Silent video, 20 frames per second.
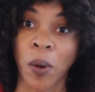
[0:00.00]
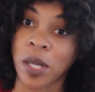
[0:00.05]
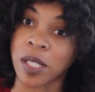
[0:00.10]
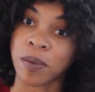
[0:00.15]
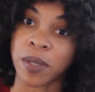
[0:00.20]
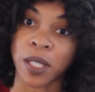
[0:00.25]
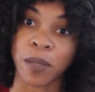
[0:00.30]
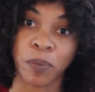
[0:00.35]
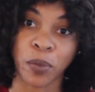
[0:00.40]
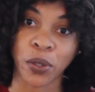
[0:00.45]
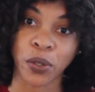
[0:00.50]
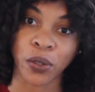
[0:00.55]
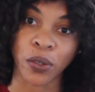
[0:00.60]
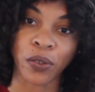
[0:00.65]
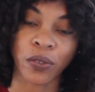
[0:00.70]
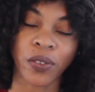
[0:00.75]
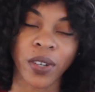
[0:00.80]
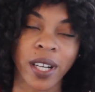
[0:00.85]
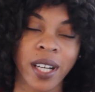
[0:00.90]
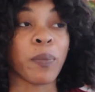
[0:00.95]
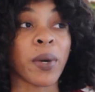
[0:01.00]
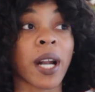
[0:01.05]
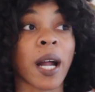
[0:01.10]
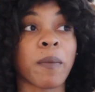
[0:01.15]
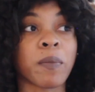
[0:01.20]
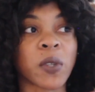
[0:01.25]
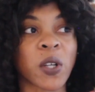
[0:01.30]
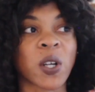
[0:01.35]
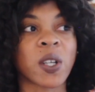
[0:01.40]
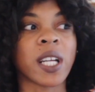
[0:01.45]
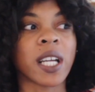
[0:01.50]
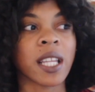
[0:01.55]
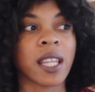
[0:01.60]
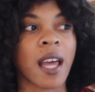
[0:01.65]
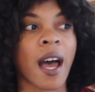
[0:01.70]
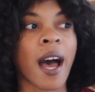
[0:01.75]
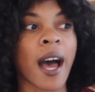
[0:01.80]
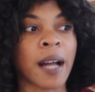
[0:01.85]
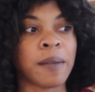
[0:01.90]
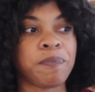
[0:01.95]
wants me to move. But I'm learning
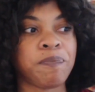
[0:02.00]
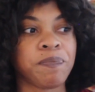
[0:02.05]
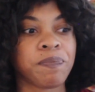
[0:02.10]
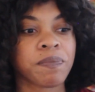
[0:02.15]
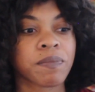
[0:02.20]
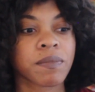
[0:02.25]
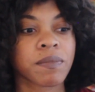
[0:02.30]
that